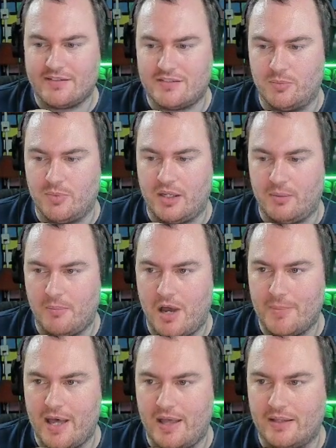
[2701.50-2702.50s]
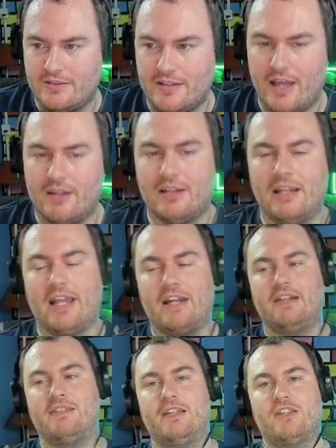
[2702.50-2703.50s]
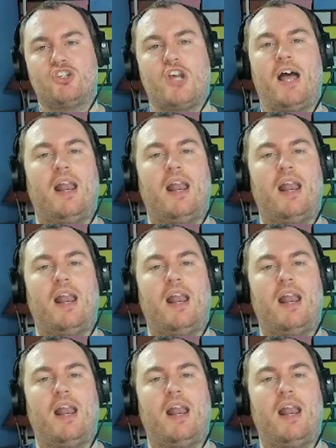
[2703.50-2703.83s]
to be, my mans and ladies in the chat.